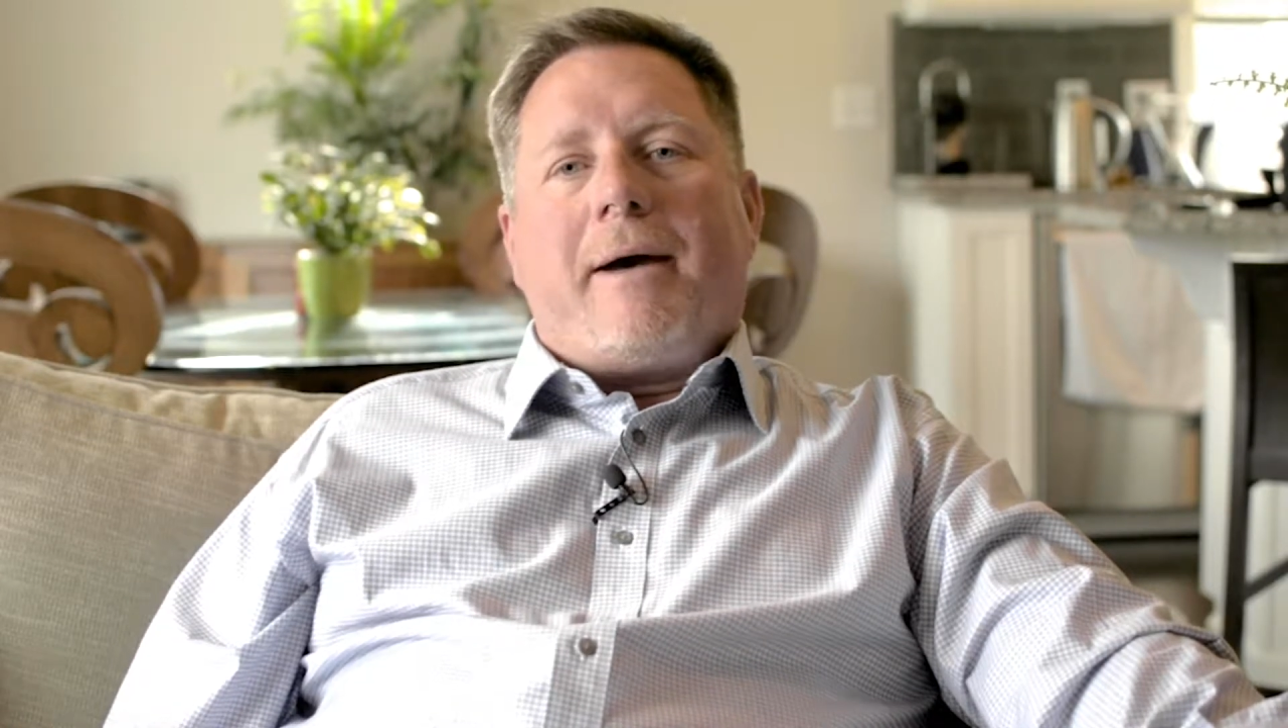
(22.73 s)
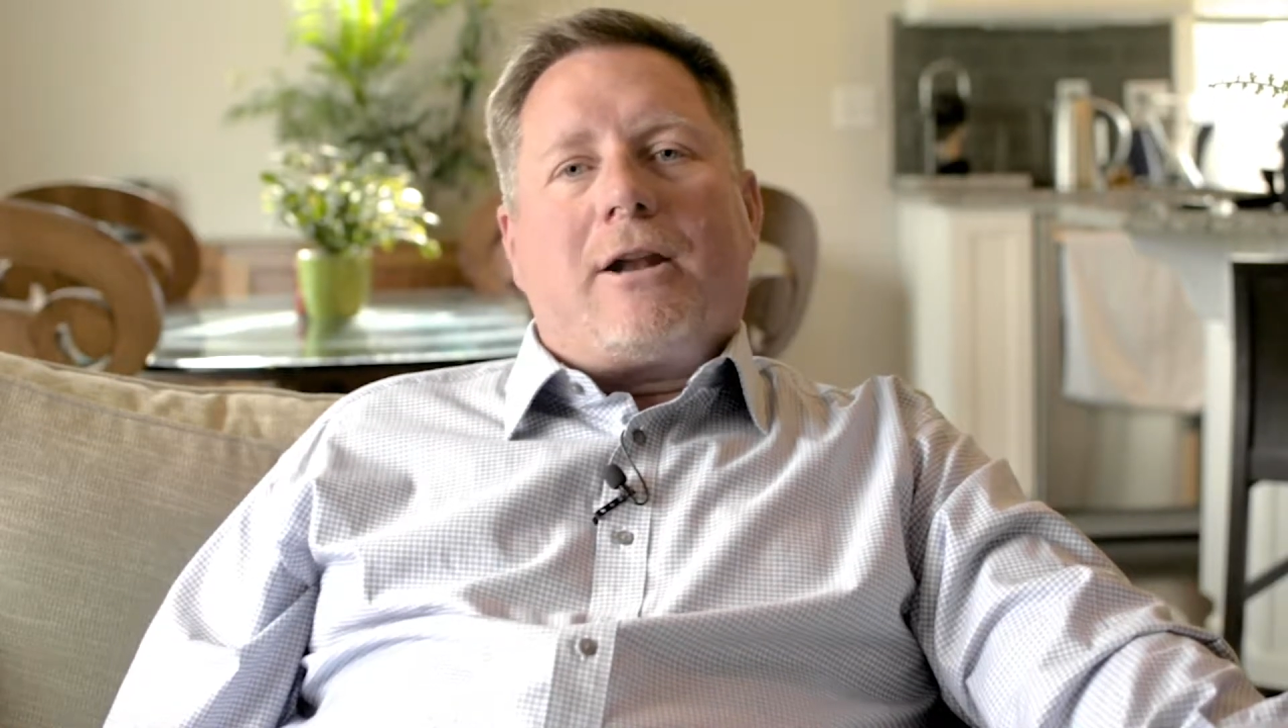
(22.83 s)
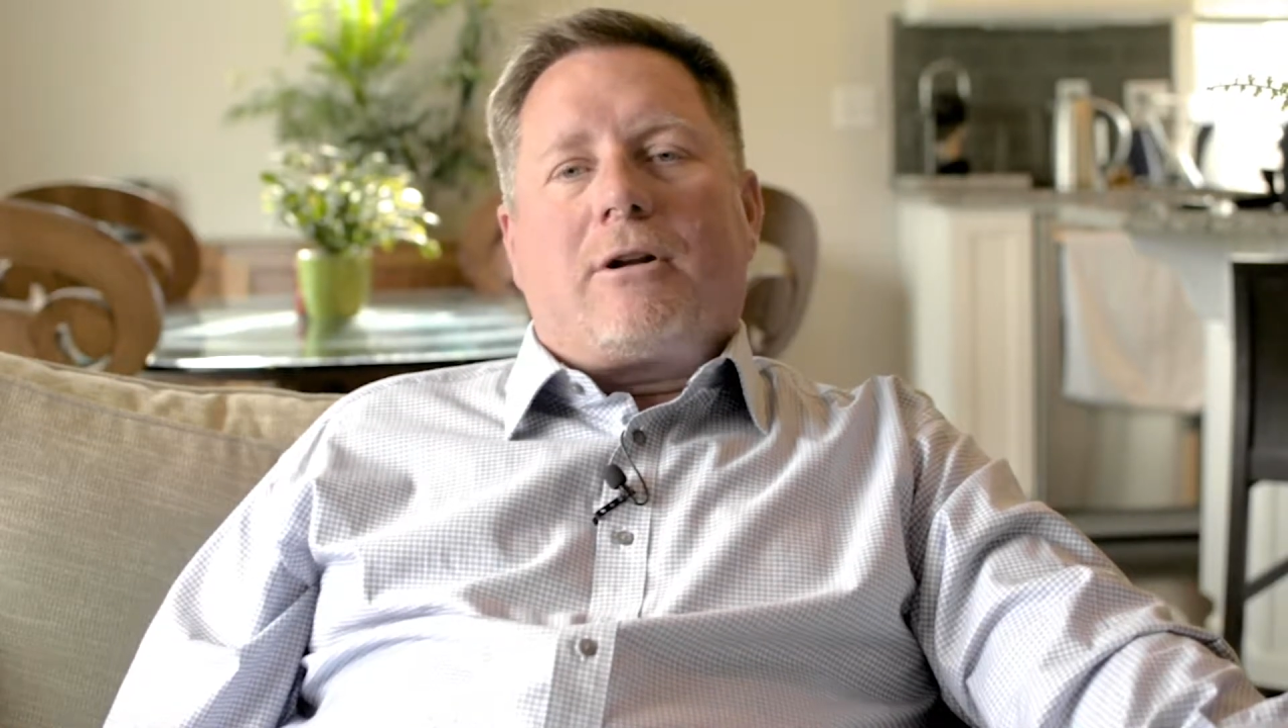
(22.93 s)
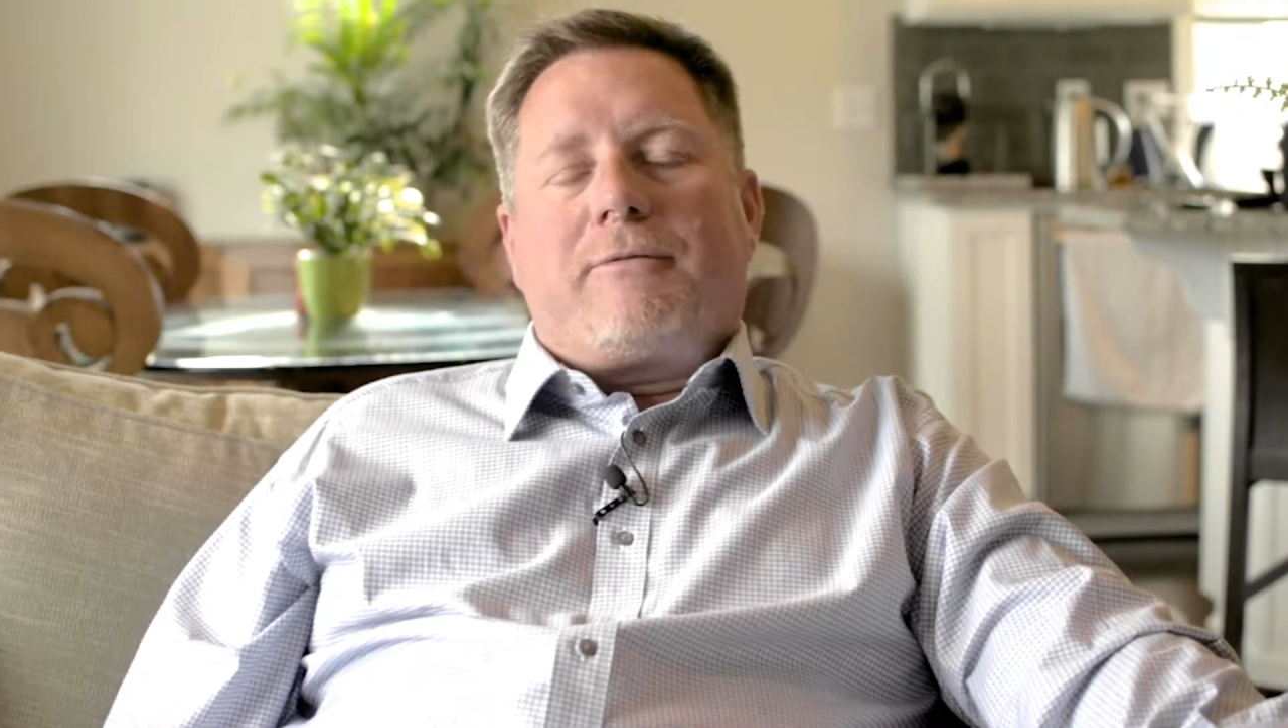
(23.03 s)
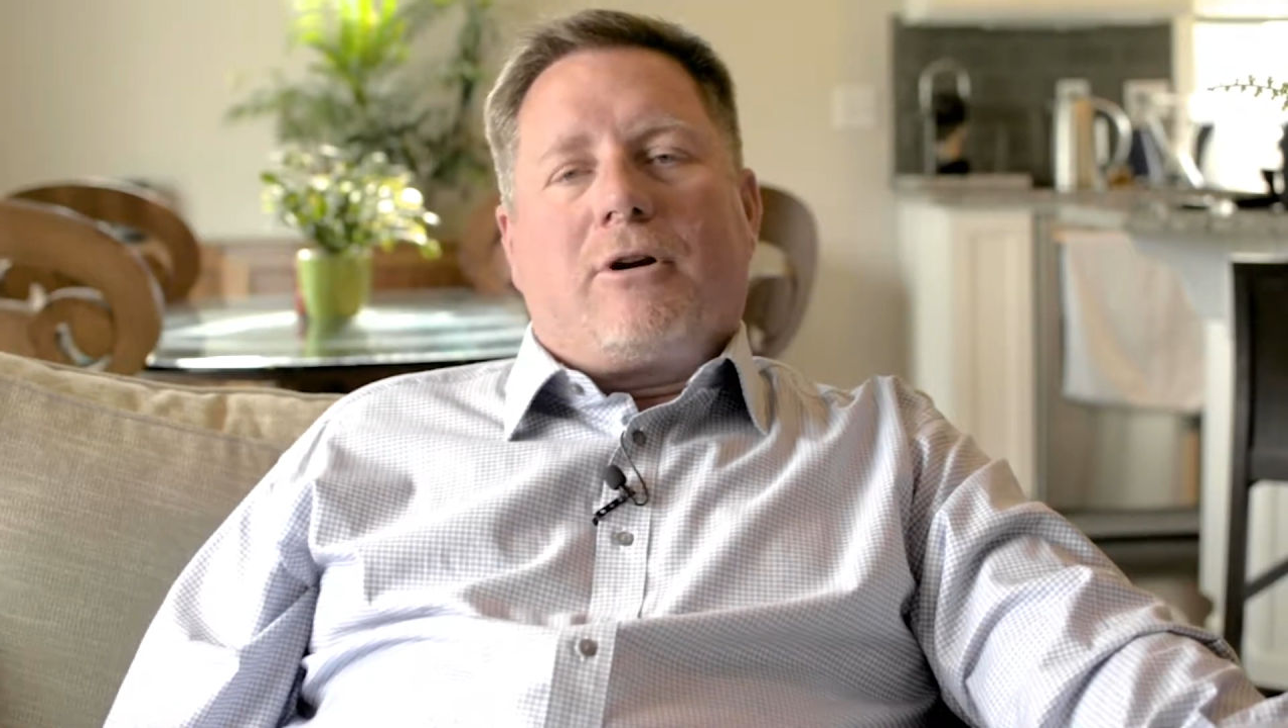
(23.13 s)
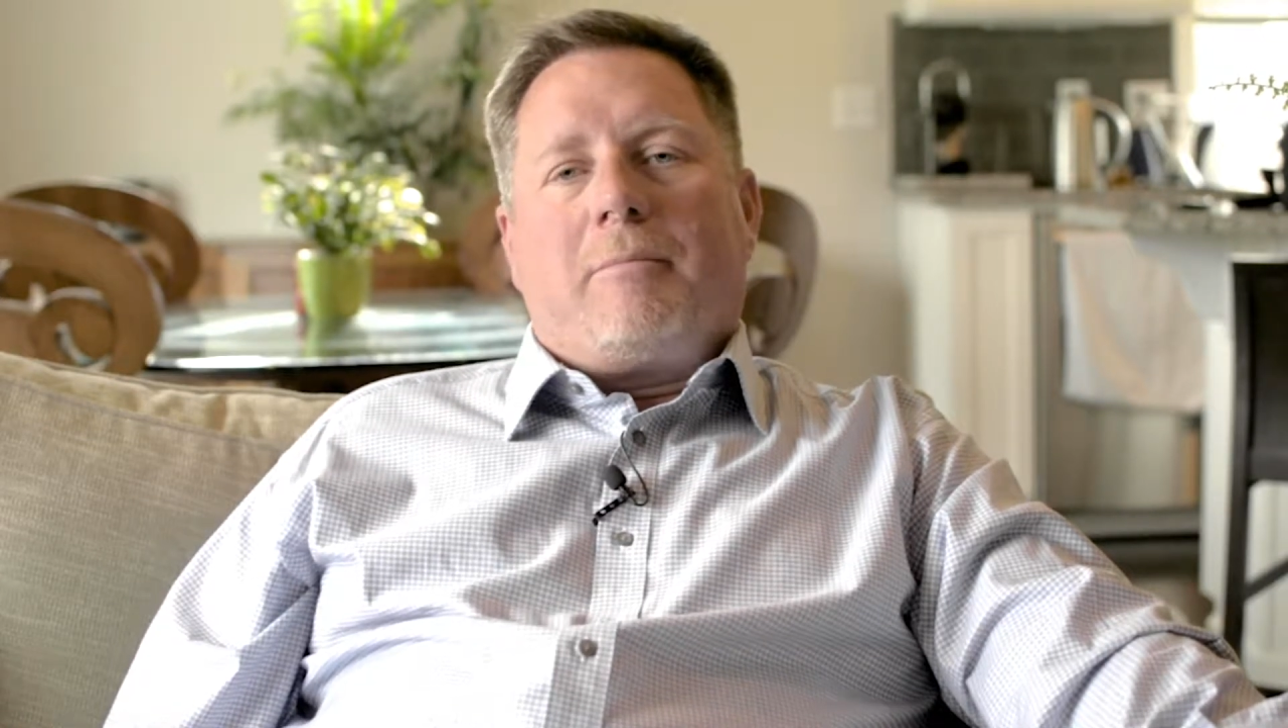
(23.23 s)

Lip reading: matter if you're